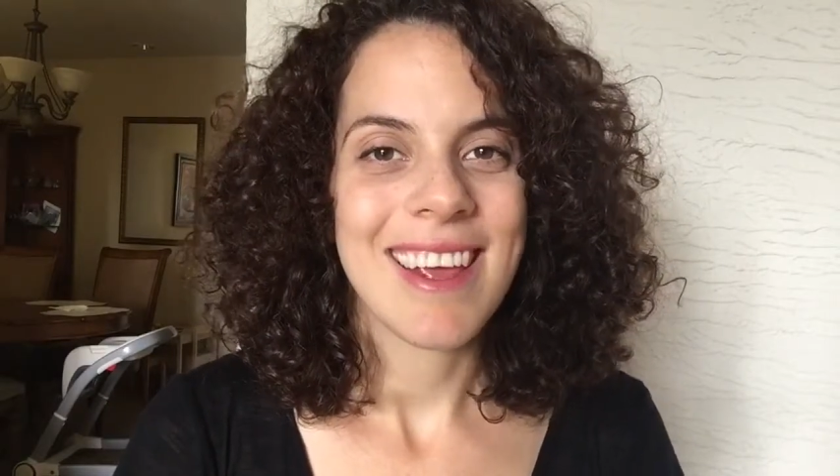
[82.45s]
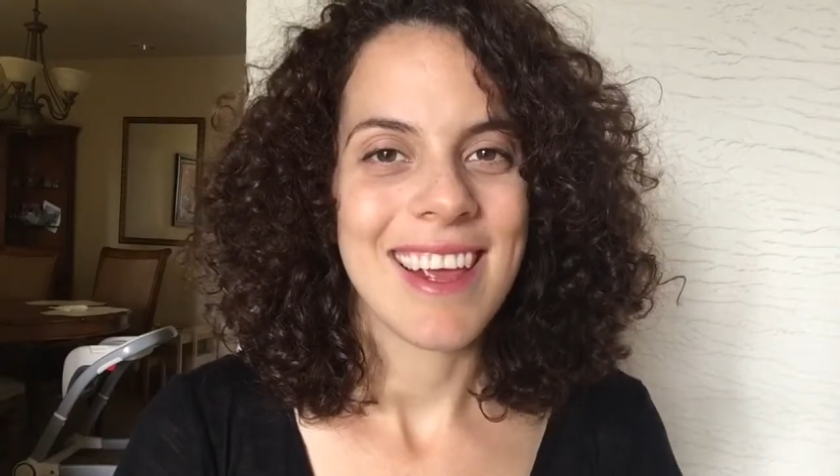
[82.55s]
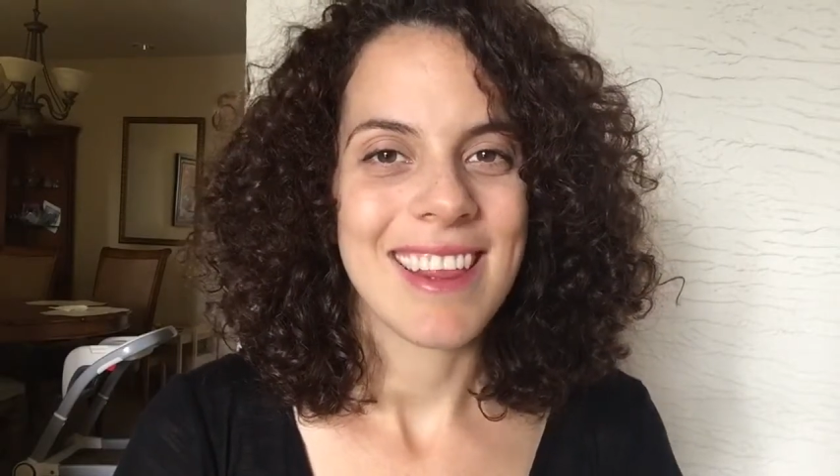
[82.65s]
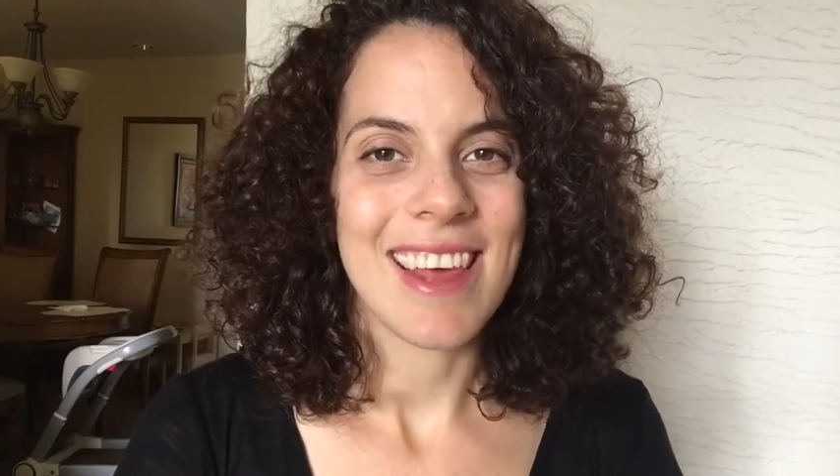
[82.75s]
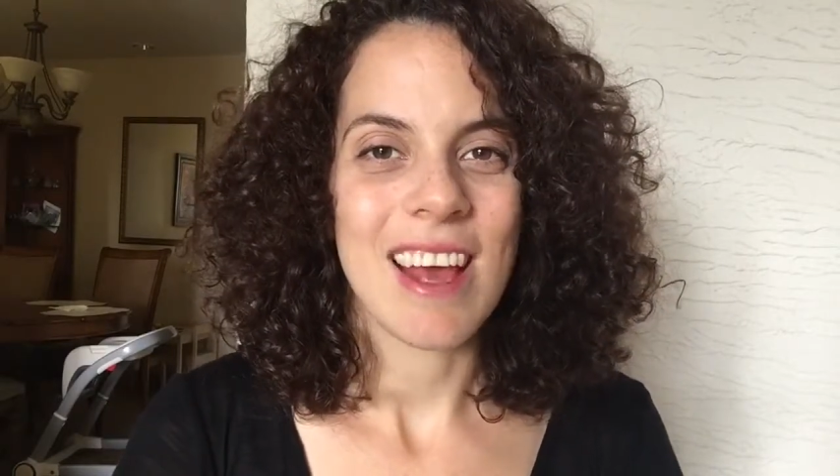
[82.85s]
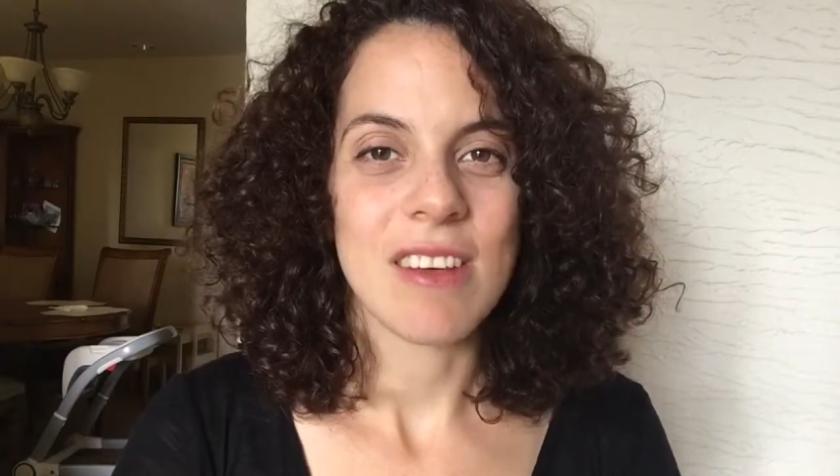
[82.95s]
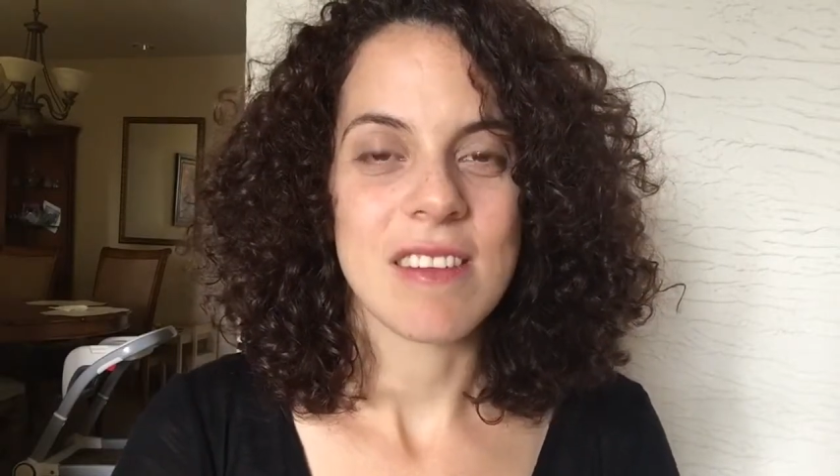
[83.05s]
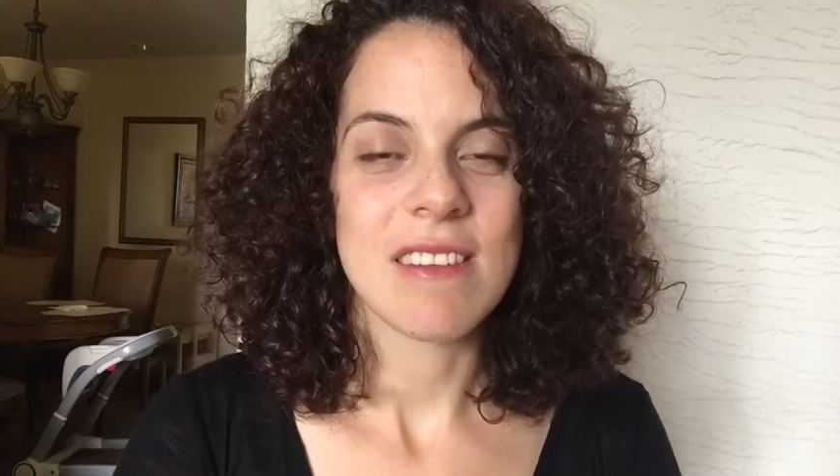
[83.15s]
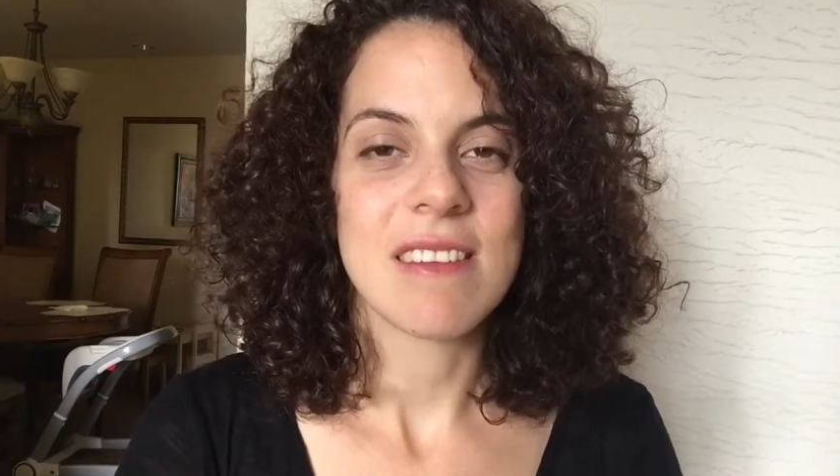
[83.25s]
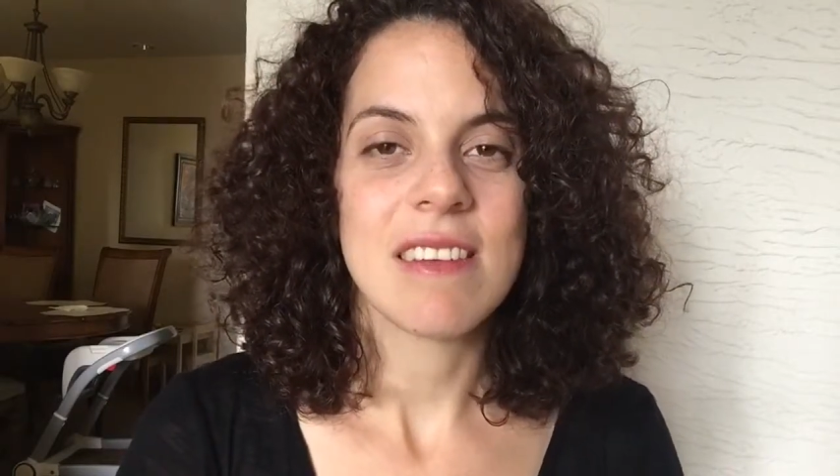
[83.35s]
and the
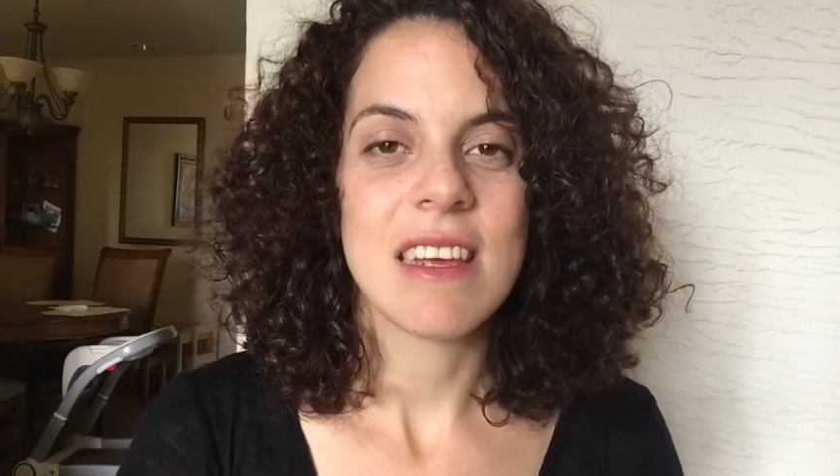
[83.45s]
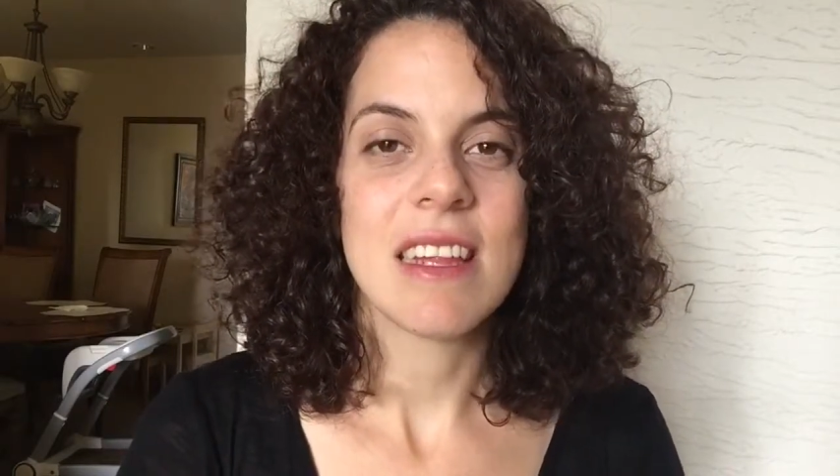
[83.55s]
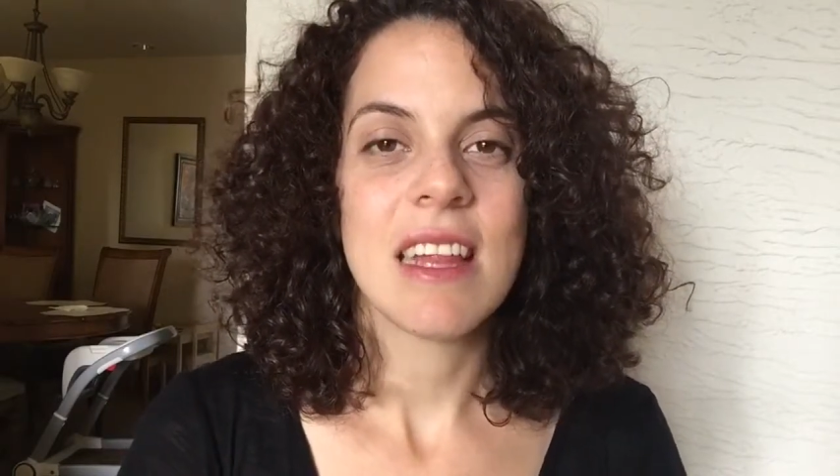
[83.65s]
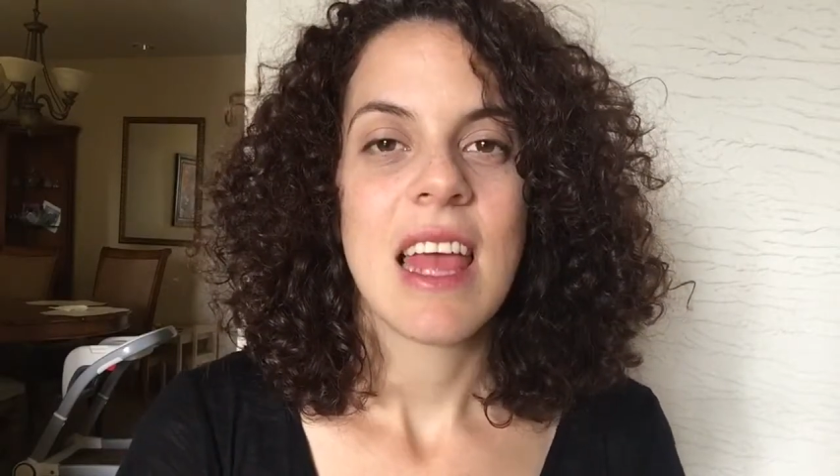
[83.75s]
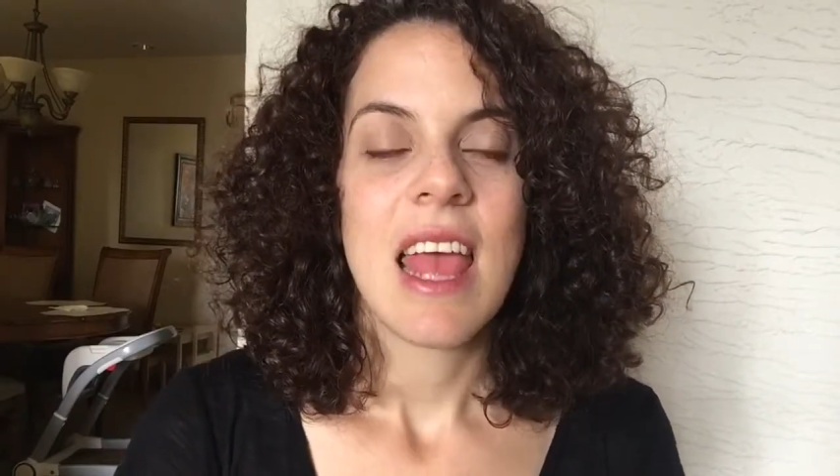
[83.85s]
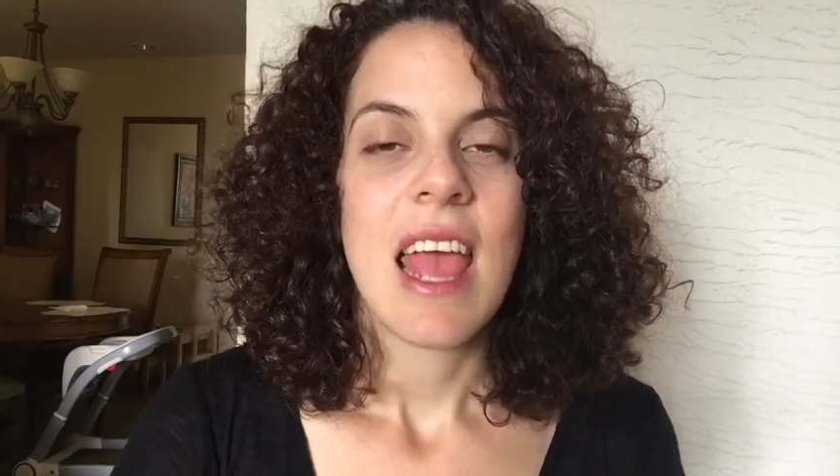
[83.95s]
house is still,